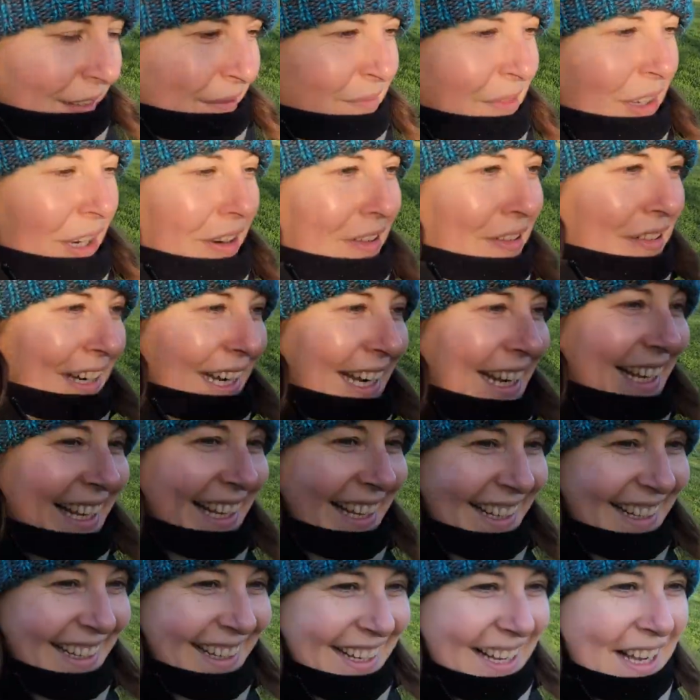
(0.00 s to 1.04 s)
not
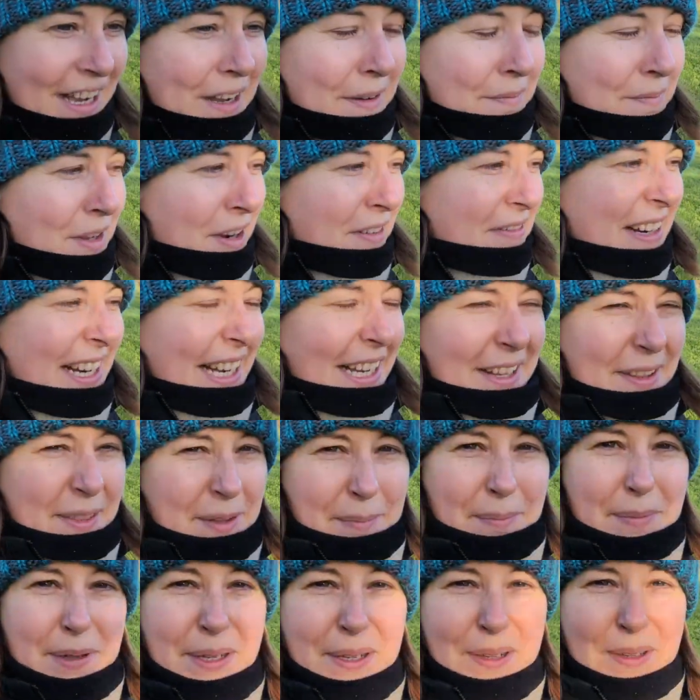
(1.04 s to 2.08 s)
really in
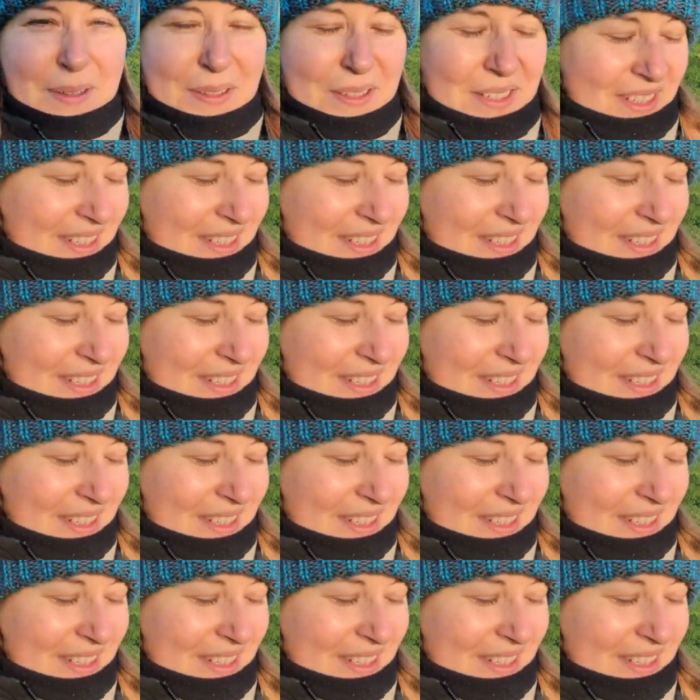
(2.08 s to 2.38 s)
the mood,